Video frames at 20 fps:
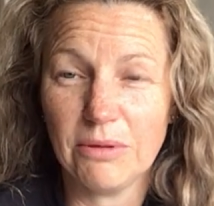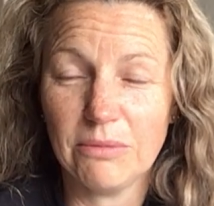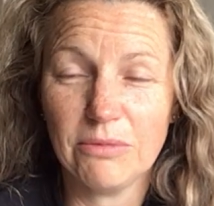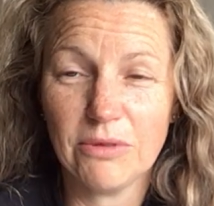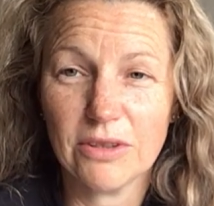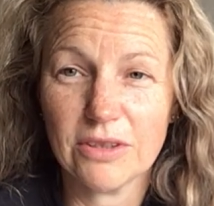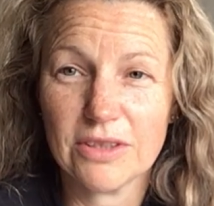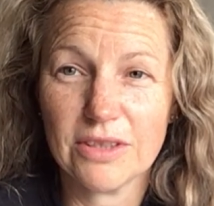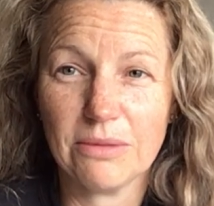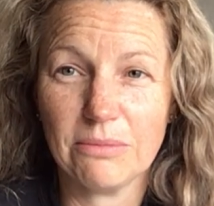I'm
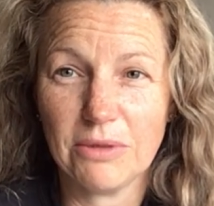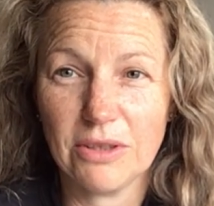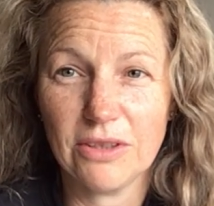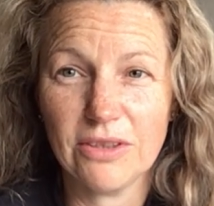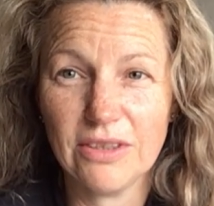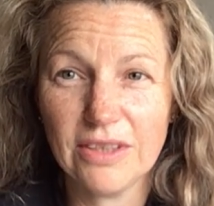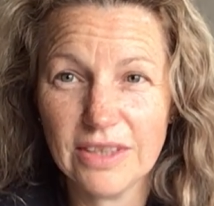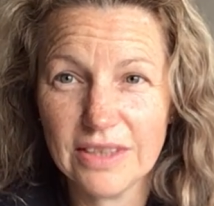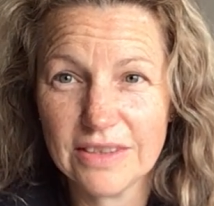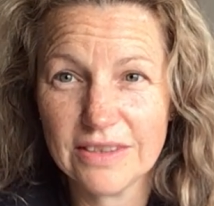not someone
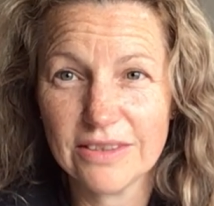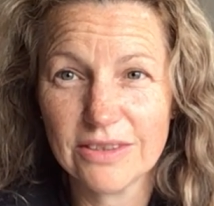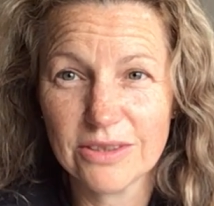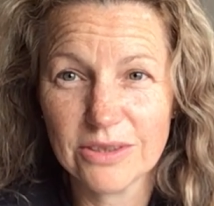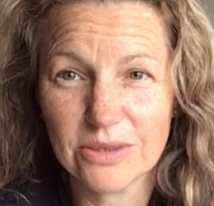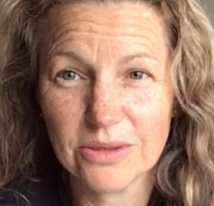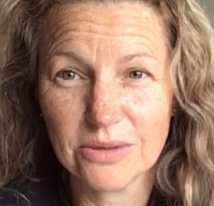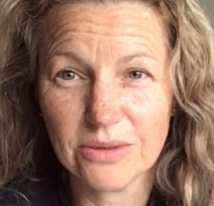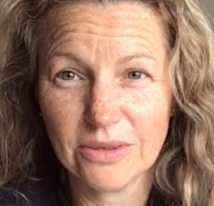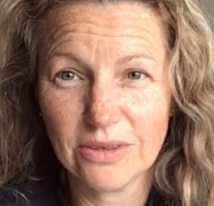who
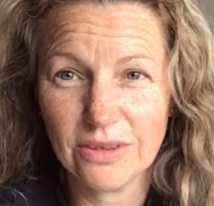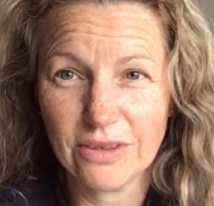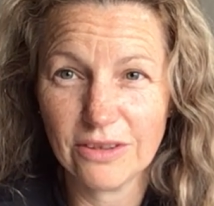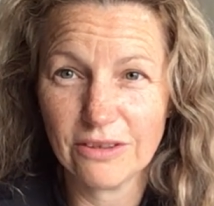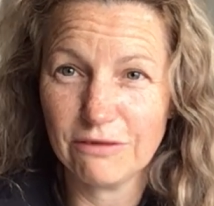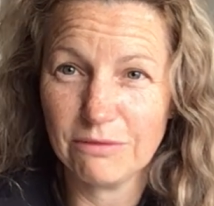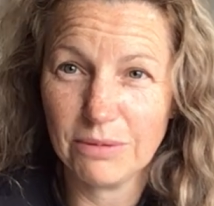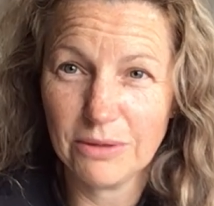listens to a lot of